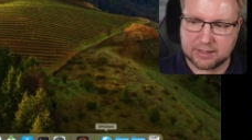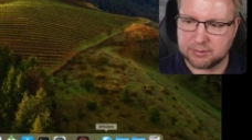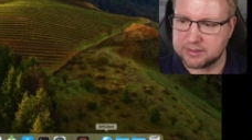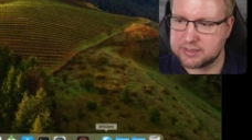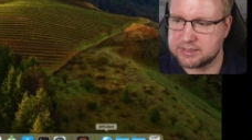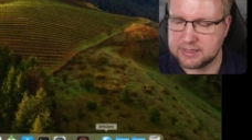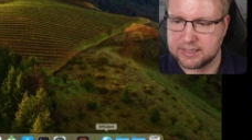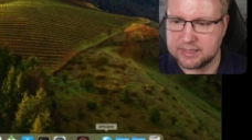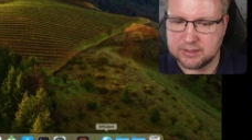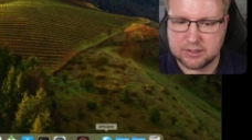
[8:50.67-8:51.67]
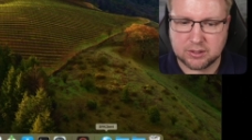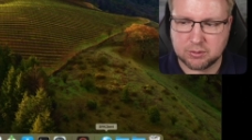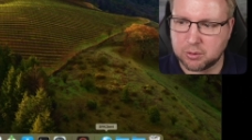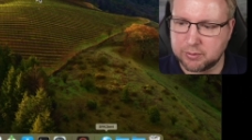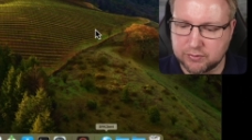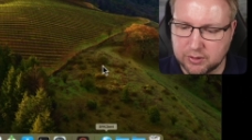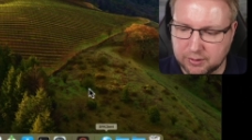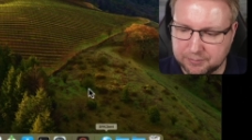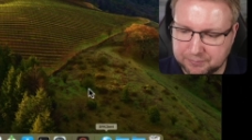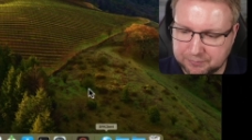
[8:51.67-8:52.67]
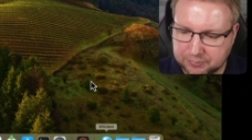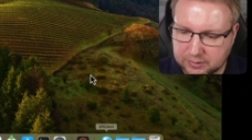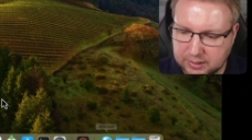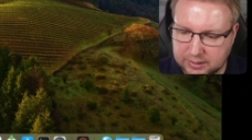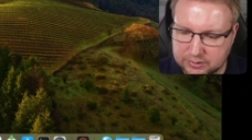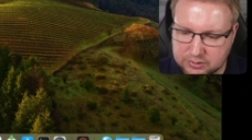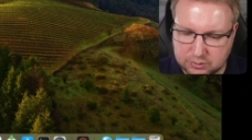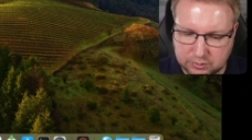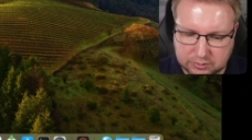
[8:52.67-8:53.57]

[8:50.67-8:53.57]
and see what we've got installed.